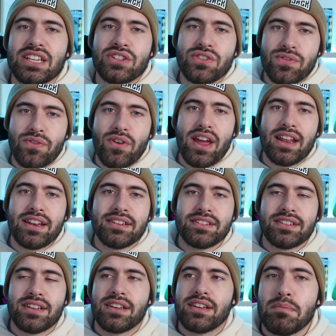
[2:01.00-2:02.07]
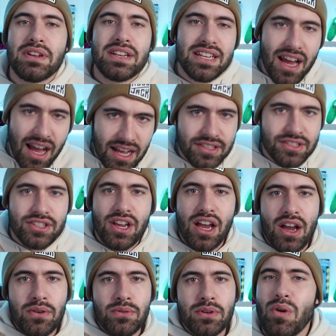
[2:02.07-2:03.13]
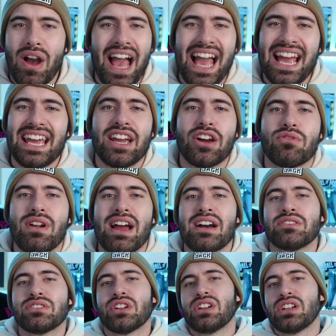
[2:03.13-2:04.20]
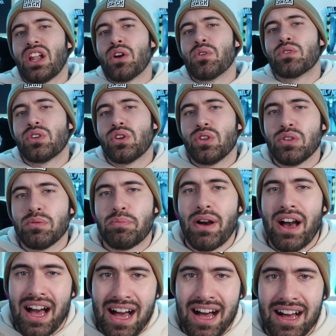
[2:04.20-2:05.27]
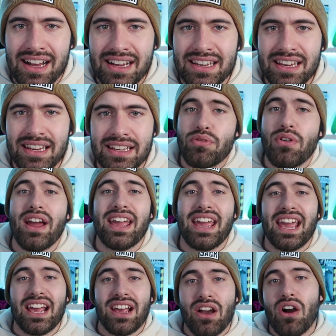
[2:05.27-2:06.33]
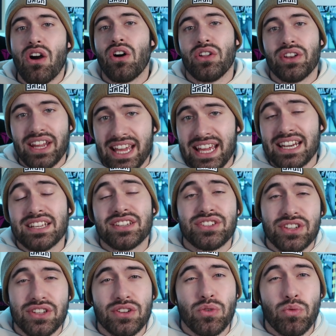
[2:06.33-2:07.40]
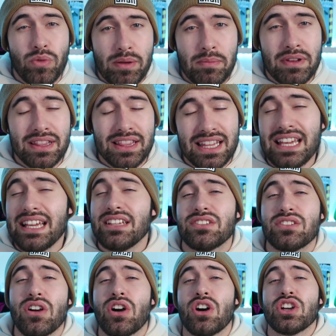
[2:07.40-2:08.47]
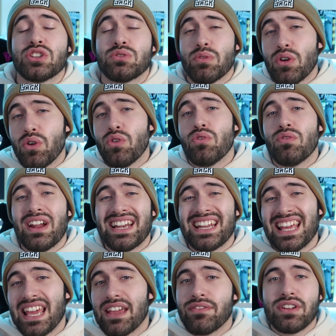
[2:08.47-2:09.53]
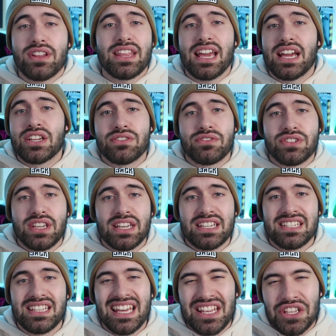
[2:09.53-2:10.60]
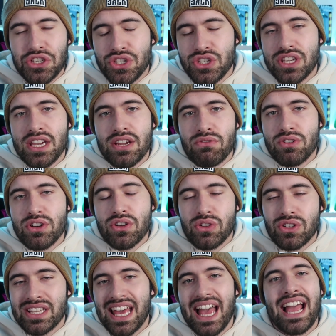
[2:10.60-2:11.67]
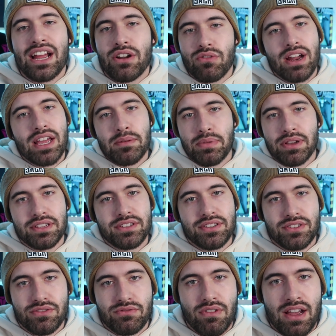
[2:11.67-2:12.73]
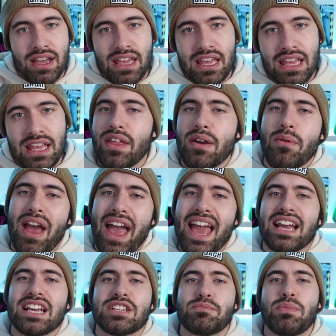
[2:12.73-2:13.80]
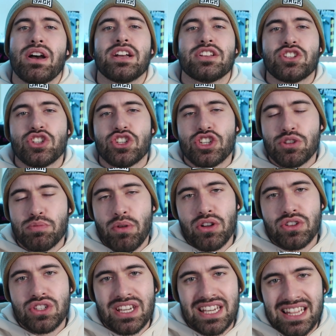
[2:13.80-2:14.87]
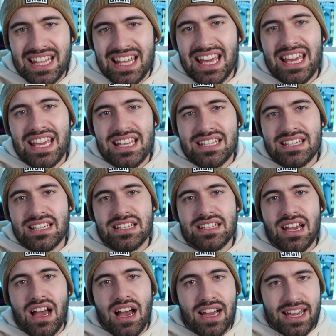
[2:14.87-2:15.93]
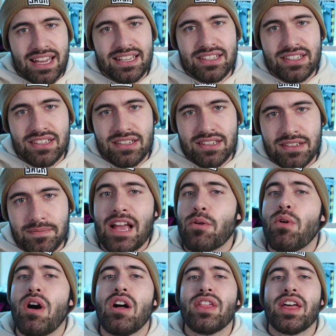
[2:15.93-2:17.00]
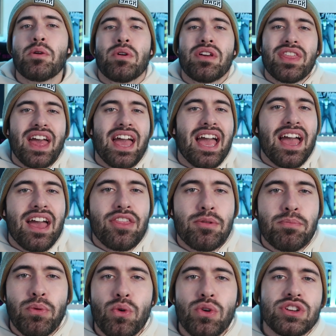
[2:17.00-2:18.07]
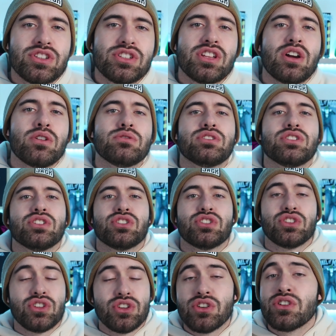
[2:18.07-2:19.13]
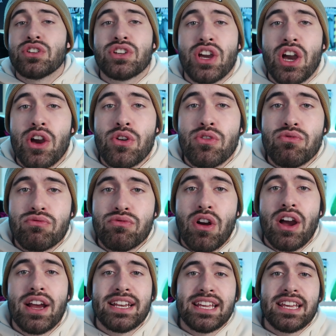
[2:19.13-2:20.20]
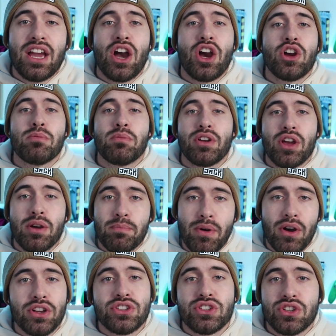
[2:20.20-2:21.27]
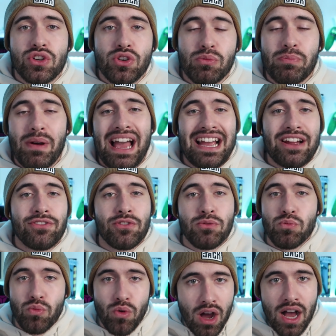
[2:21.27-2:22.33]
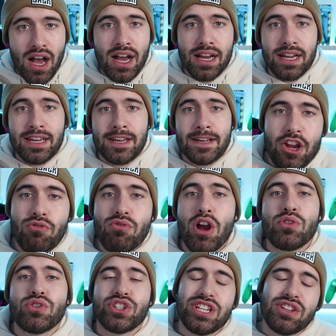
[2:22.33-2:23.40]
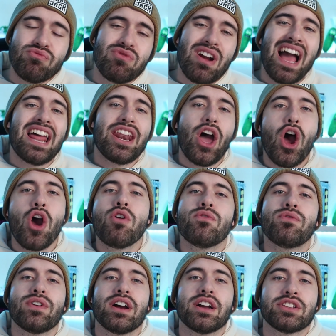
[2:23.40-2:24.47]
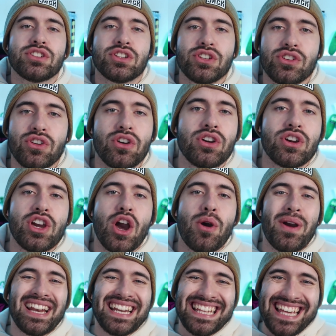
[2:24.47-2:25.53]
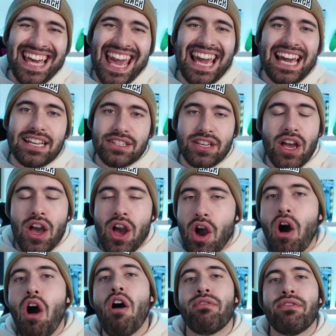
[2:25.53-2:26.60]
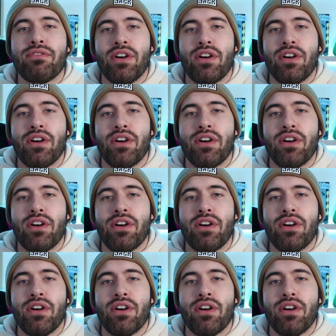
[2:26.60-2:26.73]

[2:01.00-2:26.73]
his friend Minato were hanging around a local park, preying on innocent women. These guys were already, even at the age of 16, serial gang rapists, right? And they were experts at spotting the easy targets. Now while they were there, the boys noticed Yunko riding home on her bicycle back from work work. Hiroshi ran over to Yunko and kicked her off